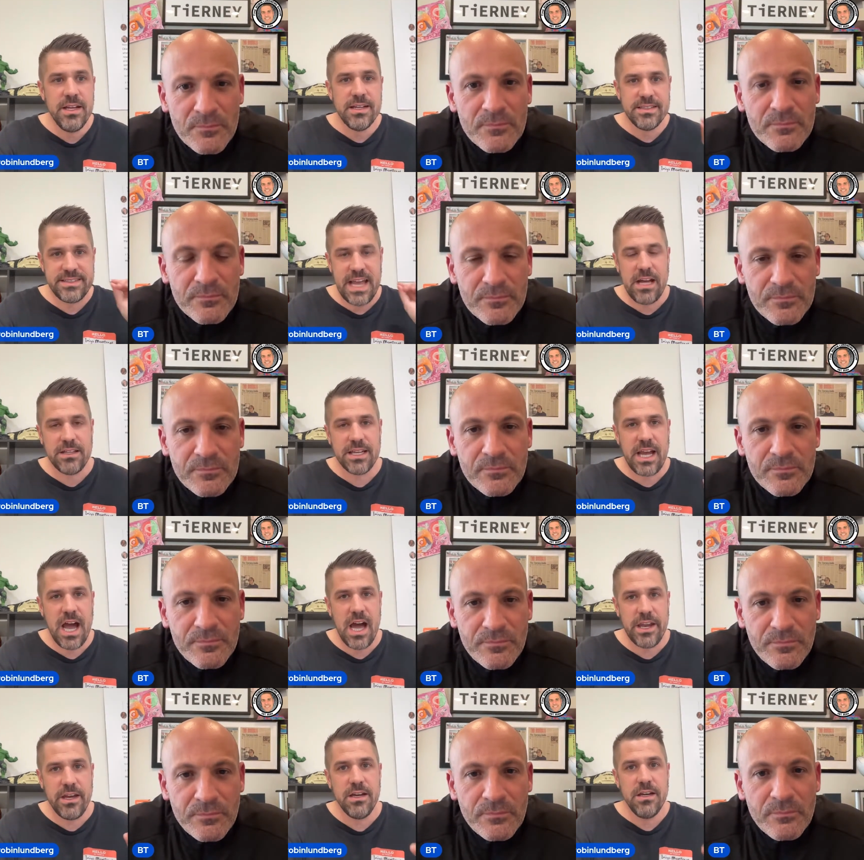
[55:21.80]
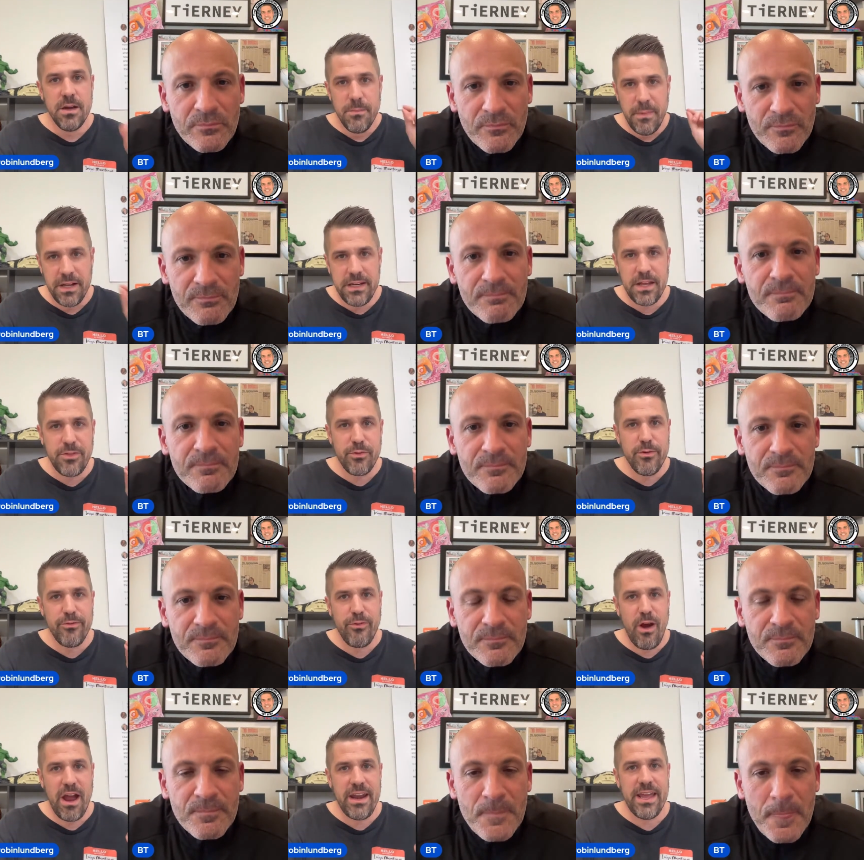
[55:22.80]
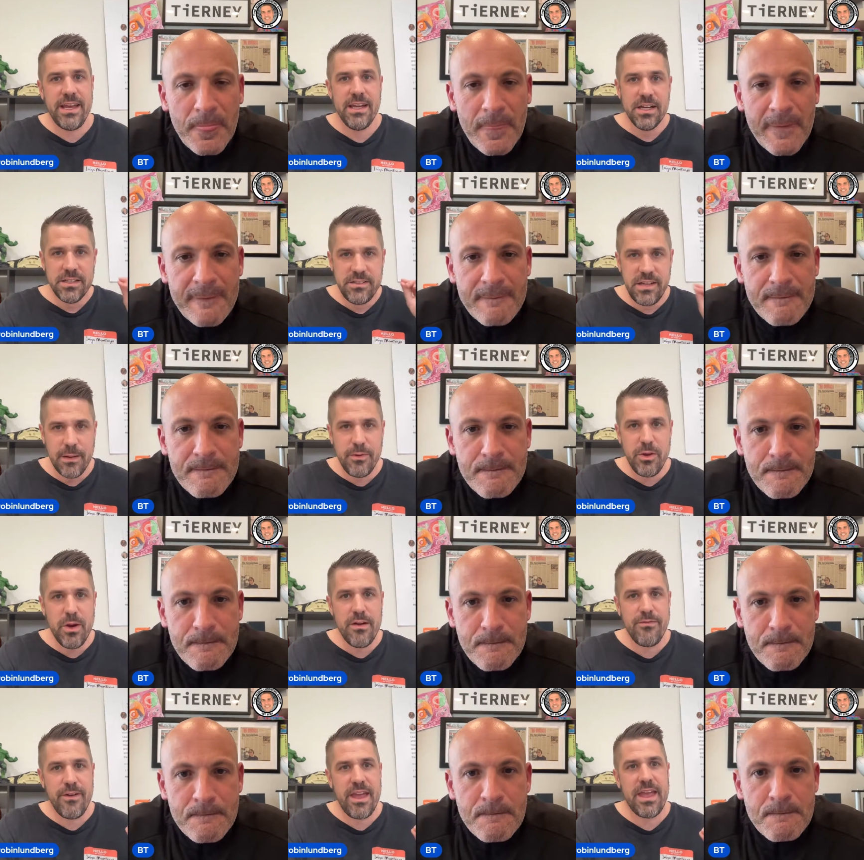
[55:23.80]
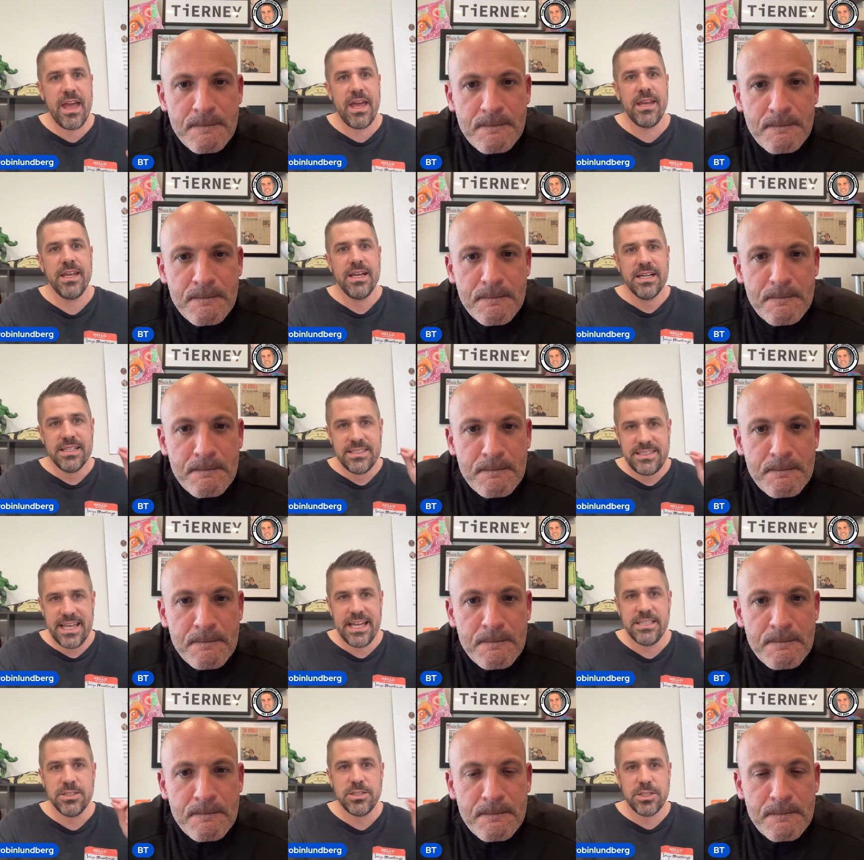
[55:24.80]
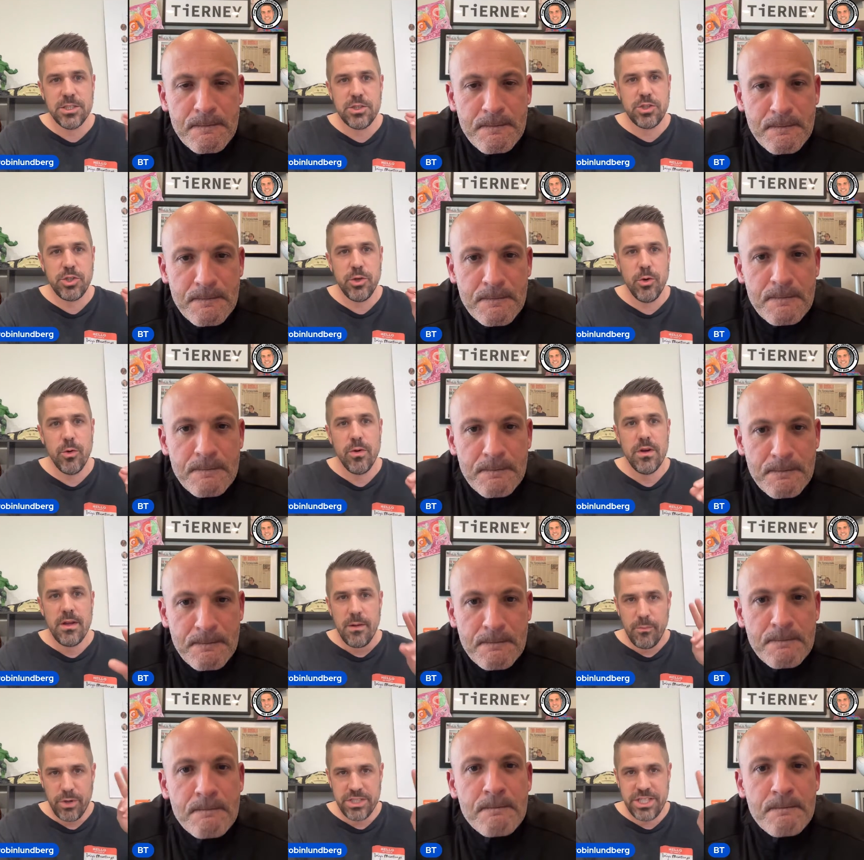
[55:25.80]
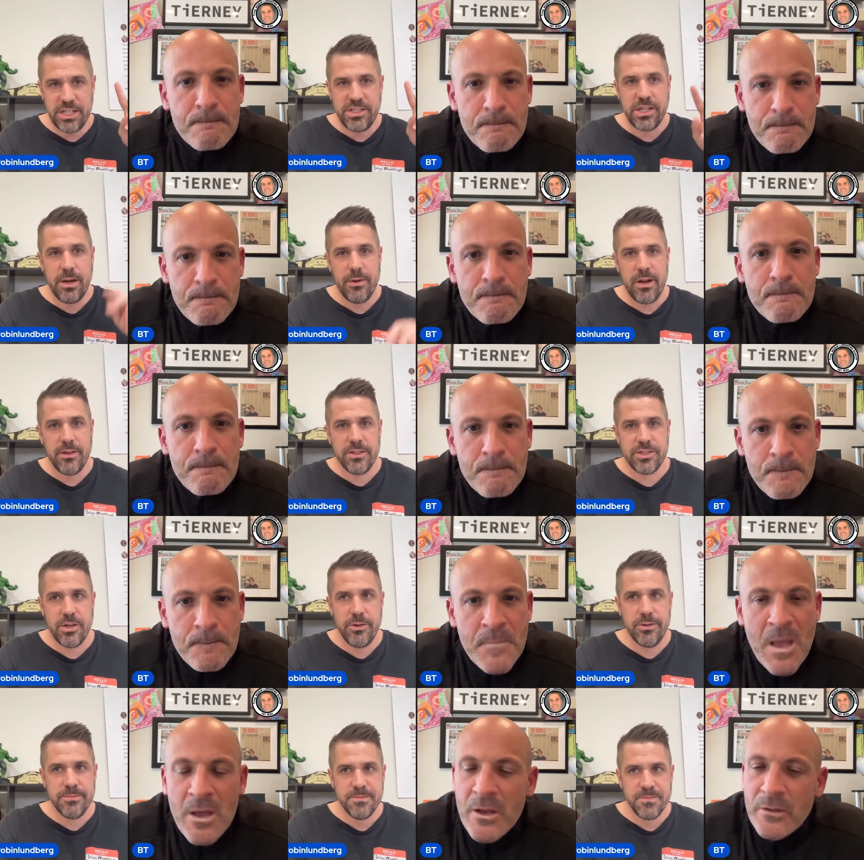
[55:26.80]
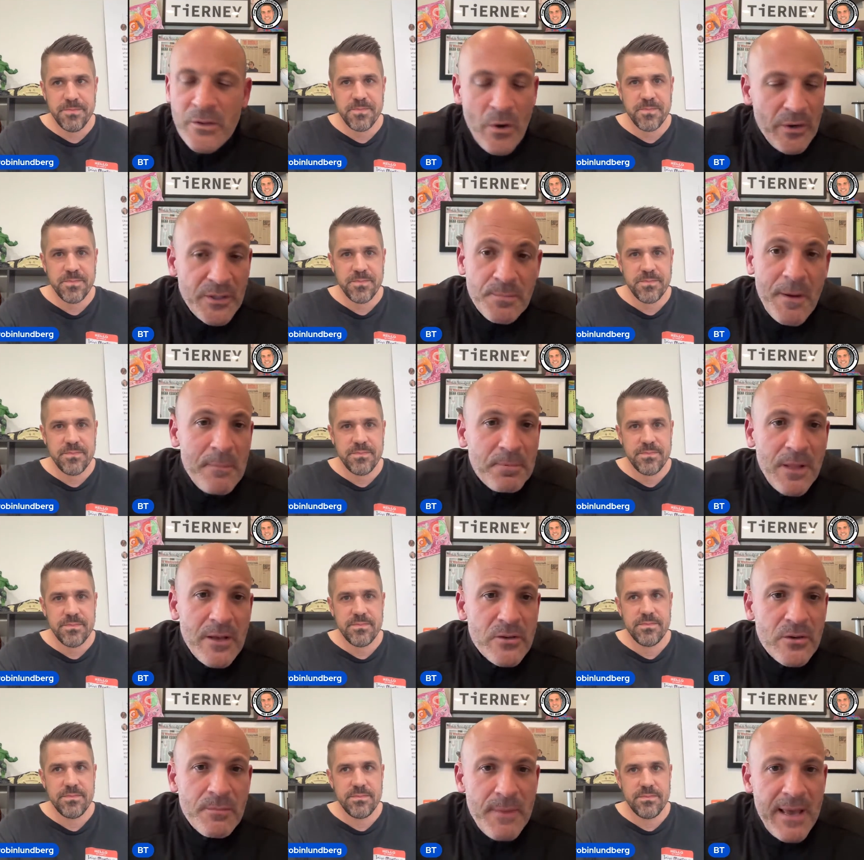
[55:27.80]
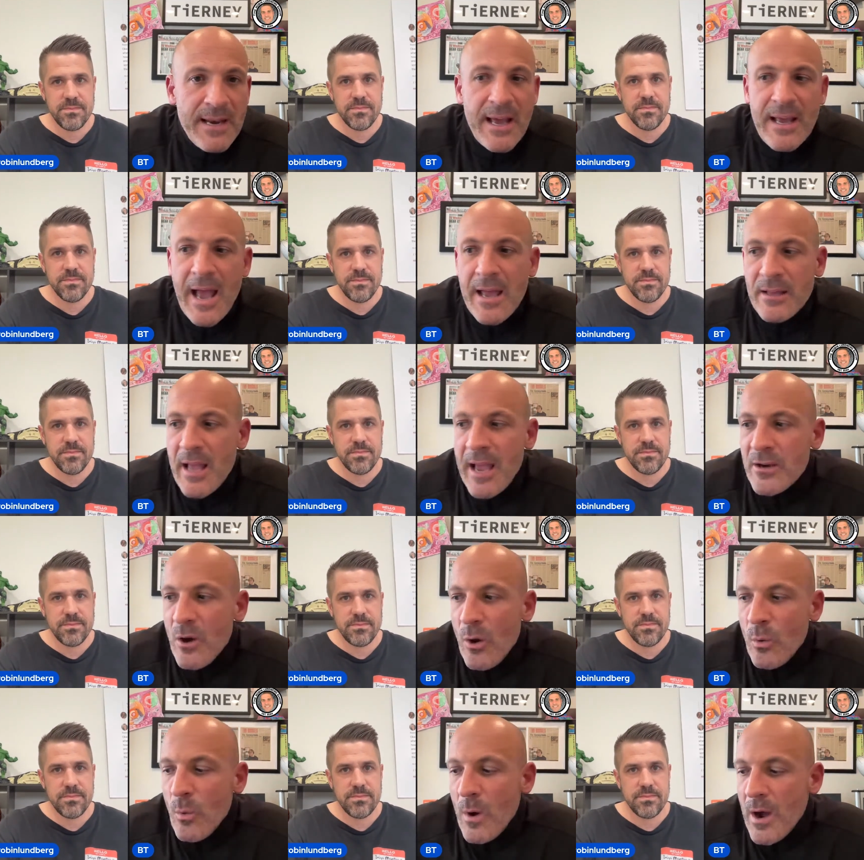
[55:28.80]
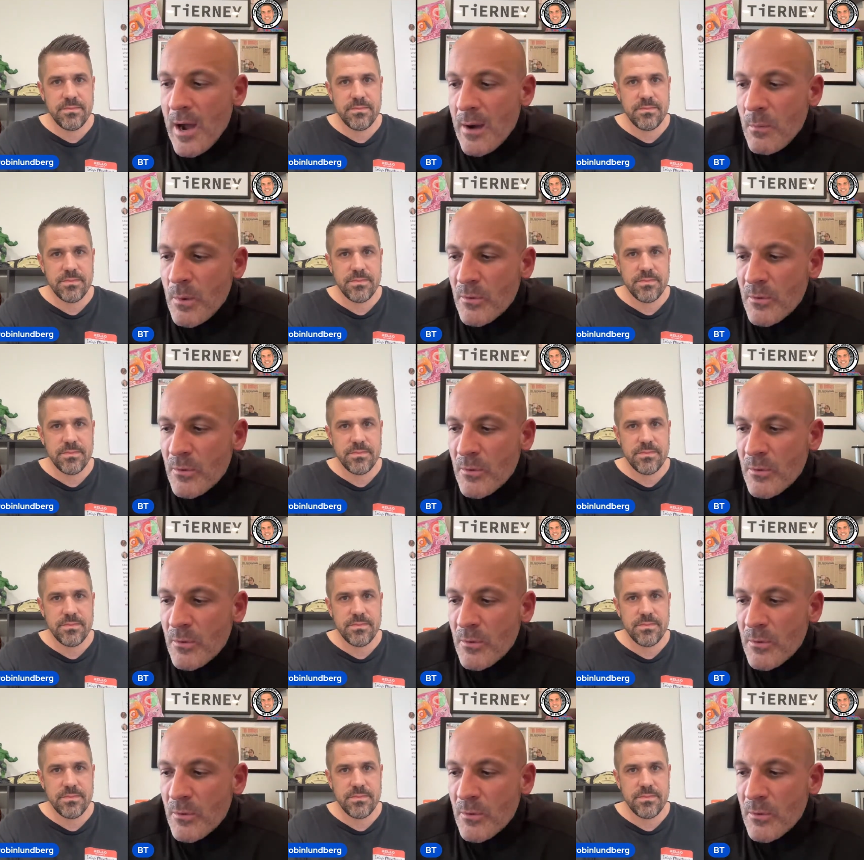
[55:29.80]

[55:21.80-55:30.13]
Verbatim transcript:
Speaker 1: Sal Licata, Monday through Friday, WFAN, 10 to 2. Appreciate you coming on the show, dude.
Speaker 2: Dude, it's my pleasure, man. I I, I know uh, we